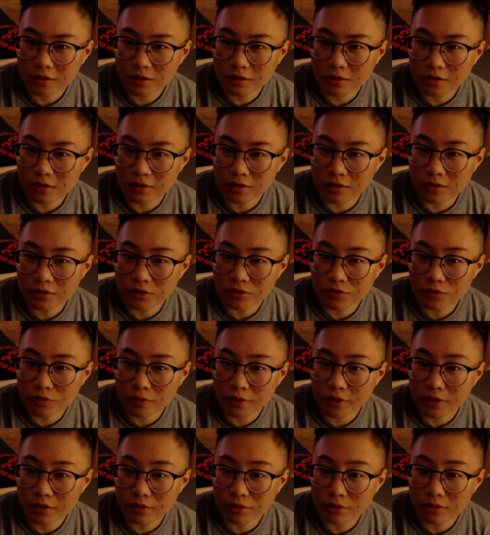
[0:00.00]
Cause
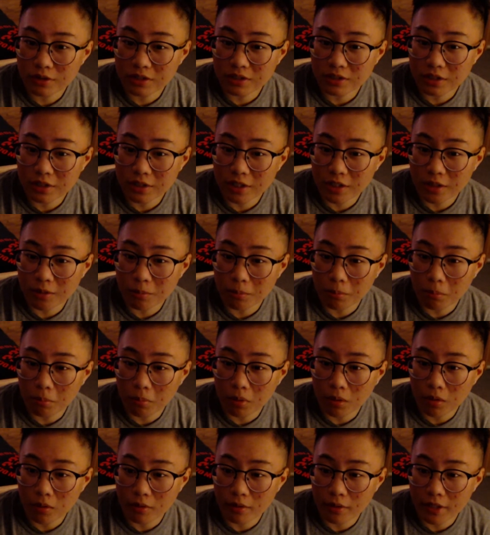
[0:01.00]
43 is like I'm
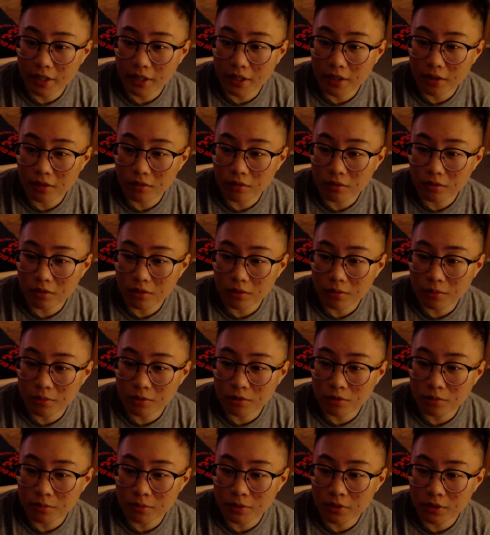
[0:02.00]
blurred out a little bit
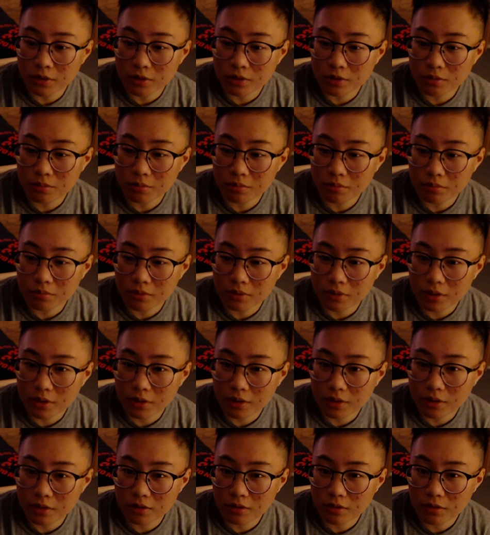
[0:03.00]
too much, but like